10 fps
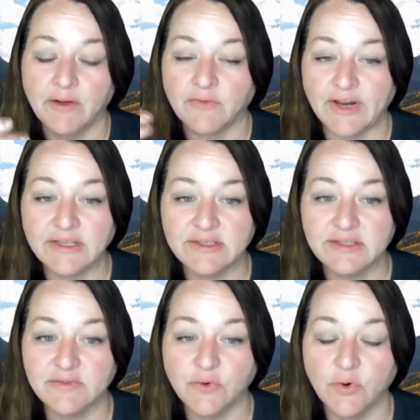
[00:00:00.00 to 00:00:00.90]

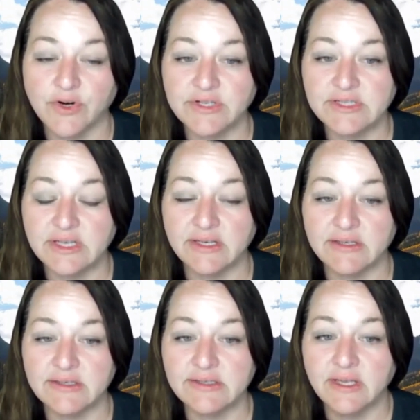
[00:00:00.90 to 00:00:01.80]
Frankincense, of course,
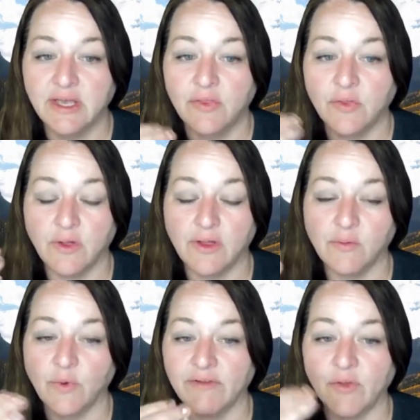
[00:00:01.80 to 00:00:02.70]
is
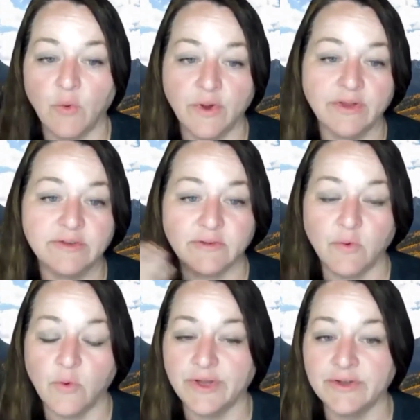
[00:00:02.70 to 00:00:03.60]
one of the oils of
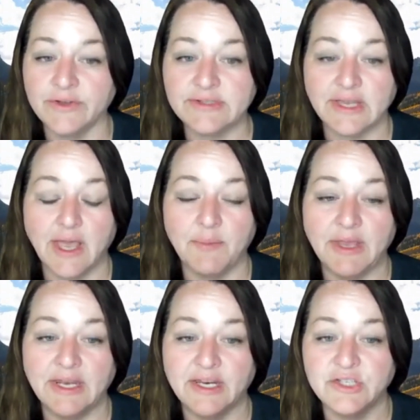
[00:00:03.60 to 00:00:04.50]
oils. I
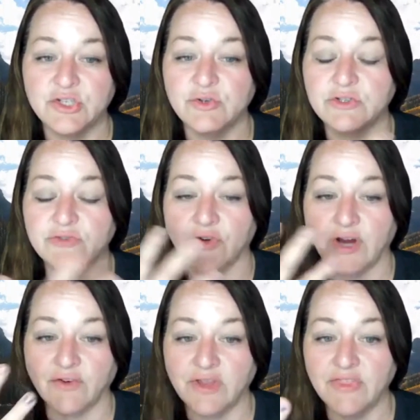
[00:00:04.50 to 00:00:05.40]
mean, it is used for
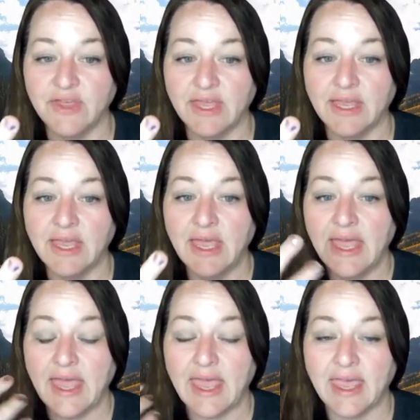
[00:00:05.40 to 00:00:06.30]
everything,
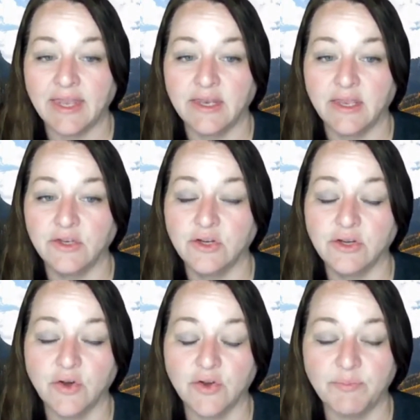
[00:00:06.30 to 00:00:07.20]
and you
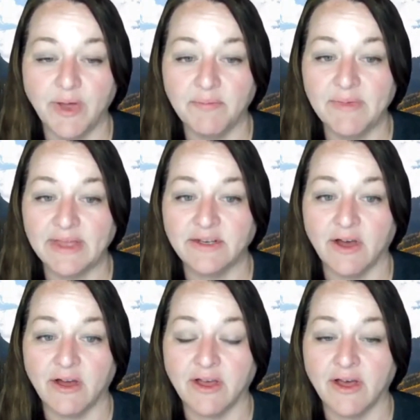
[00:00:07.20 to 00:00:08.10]
could go to
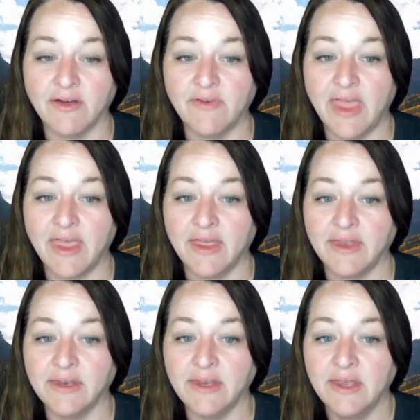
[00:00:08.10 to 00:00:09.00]
pubmed.gov
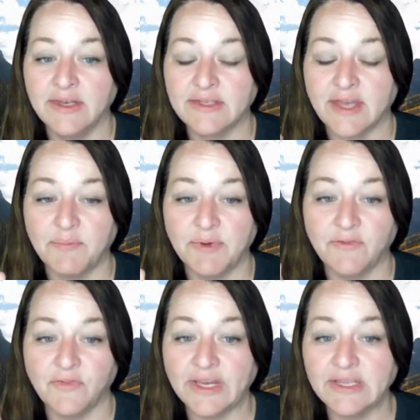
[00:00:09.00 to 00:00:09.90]
and type
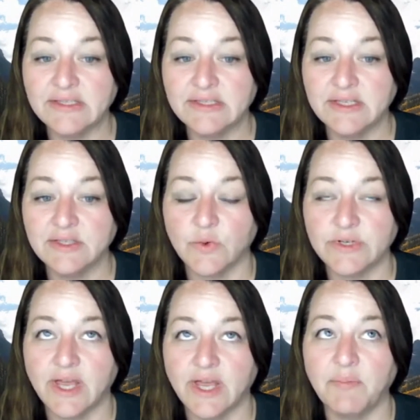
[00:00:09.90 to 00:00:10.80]
in frankincense or
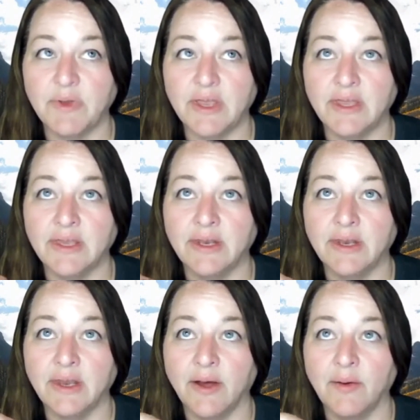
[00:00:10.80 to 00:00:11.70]
type in
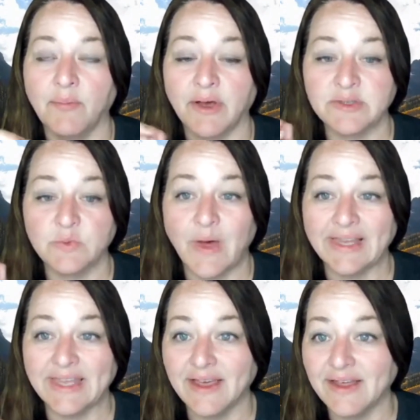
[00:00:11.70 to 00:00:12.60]

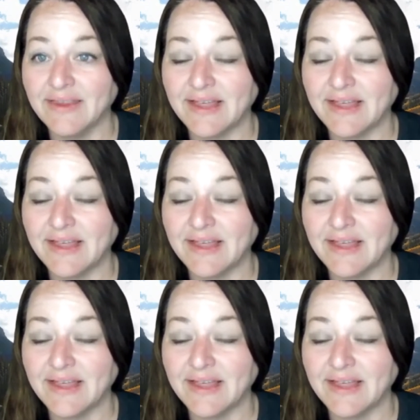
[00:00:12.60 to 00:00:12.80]
boswellia.